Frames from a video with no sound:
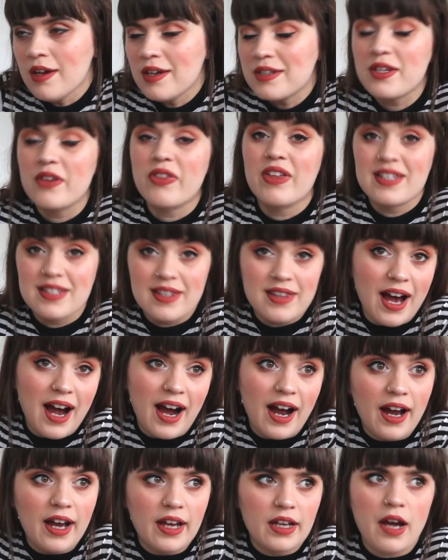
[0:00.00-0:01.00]
So there's
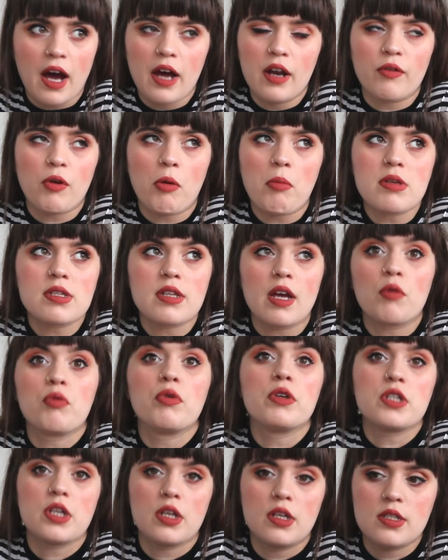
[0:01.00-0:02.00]
that, it kind of almost like
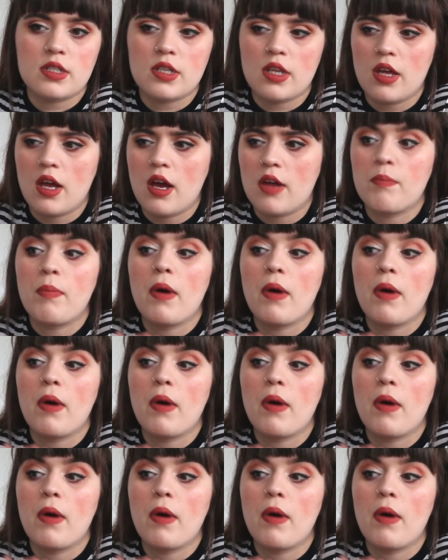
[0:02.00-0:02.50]
returns to the earth.